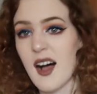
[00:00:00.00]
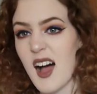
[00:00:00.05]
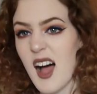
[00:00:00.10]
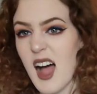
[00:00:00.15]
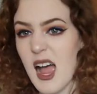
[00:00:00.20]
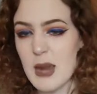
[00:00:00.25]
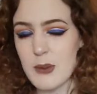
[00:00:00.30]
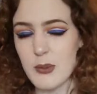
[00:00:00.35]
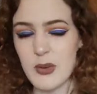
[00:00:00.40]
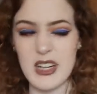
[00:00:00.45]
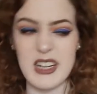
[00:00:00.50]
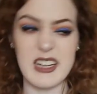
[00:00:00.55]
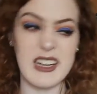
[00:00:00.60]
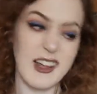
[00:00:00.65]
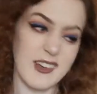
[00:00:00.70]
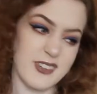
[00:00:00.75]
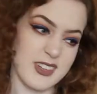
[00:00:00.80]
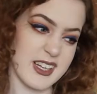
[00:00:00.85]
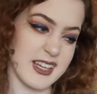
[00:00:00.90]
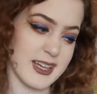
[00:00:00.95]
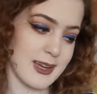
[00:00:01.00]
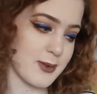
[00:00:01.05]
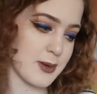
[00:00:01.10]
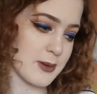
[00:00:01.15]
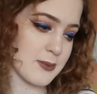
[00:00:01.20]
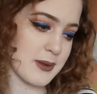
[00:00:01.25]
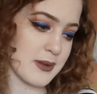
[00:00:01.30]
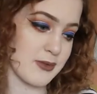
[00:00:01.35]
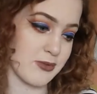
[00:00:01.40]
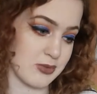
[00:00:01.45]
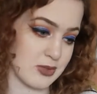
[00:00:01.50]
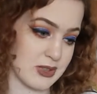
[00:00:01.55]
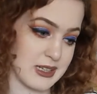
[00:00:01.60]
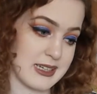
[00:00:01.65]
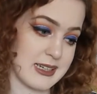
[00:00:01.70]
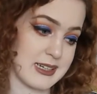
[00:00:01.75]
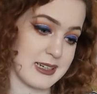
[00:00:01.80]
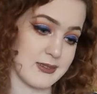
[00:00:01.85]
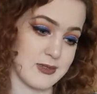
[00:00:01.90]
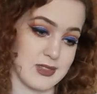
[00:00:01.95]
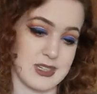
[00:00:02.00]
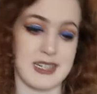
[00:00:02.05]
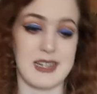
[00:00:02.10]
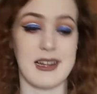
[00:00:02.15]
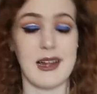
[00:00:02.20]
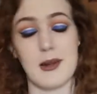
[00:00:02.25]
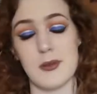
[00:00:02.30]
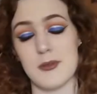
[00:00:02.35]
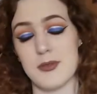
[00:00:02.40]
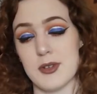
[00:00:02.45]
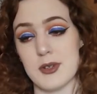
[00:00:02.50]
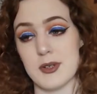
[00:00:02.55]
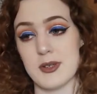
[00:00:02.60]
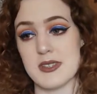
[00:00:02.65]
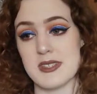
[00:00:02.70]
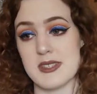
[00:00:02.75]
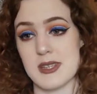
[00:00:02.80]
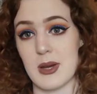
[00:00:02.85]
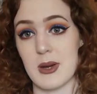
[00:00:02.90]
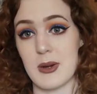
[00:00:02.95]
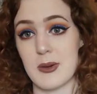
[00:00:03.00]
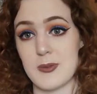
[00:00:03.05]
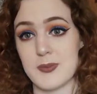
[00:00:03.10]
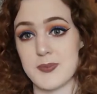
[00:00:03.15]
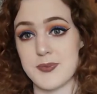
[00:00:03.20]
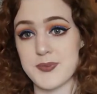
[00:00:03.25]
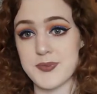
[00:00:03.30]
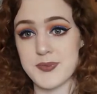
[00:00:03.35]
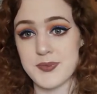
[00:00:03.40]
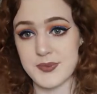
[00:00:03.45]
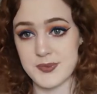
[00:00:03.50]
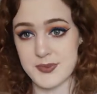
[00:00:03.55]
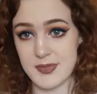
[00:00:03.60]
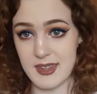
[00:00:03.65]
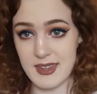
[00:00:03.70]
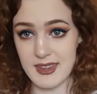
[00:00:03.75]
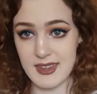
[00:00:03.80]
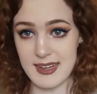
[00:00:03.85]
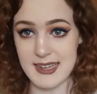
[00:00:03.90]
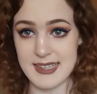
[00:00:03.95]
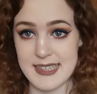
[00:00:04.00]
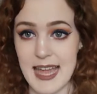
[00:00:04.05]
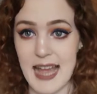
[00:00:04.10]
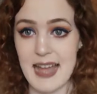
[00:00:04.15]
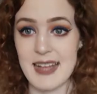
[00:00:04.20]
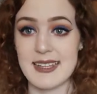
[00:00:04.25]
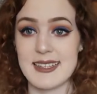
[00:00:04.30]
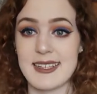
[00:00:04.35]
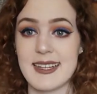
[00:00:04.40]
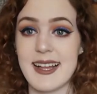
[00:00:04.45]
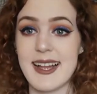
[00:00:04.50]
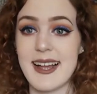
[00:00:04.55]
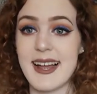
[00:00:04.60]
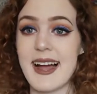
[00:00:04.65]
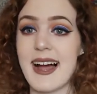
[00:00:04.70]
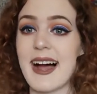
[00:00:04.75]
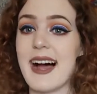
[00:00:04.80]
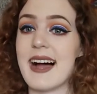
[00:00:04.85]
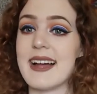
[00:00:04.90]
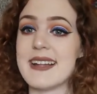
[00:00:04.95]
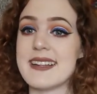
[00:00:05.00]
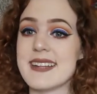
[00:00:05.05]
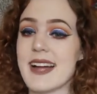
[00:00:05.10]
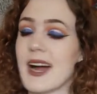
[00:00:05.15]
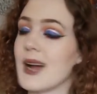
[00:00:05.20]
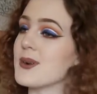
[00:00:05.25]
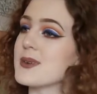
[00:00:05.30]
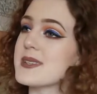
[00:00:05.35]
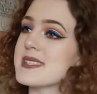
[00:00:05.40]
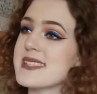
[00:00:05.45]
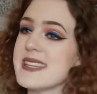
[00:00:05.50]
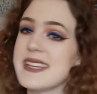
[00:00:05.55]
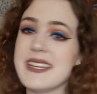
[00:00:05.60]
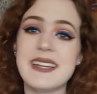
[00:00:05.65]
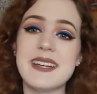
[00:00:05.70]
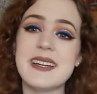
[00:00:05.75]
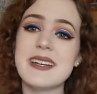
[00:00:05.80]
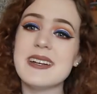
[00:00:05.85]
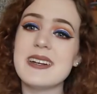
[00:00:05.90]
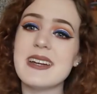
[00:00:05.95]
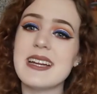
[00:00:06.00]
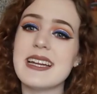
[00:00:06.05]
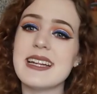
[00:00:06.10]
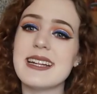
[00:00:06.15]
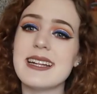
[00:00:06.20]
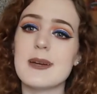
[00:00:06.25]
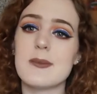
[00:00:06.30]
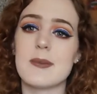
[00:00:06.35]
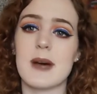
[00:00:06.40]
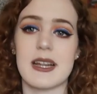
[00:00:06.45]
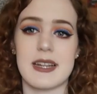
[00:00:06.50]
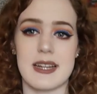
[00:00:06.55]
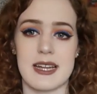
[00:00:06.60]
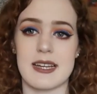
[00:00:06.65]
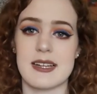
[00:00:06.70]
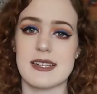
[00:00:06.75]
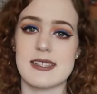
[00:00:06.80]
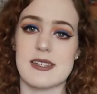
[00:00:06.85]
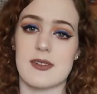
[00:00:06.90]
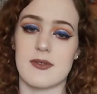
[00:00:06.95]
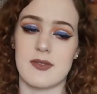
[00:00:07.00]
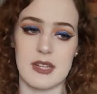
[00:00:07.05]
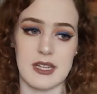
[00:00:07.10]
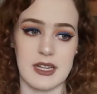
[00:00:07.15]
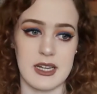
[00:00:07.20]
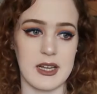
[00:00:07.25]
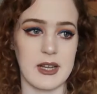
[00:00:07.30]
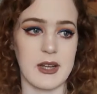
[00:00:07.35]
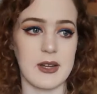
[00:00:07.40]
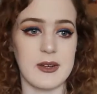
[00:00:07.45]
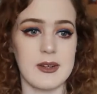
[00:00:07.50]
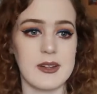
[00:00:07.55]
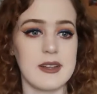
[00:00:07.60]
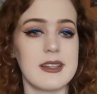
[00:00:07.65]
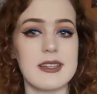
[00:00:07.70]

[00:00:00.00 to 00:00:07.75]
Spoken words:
I would love it. It would be really really helpful. So yeah, and I will see you in my next video.